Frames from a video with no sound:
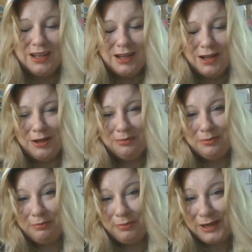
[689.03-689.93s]

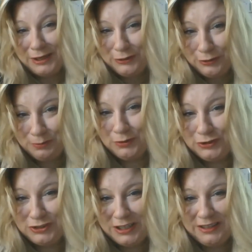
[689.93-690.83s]
But I do
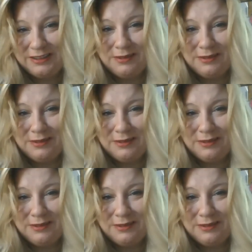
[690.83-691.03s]
appreciate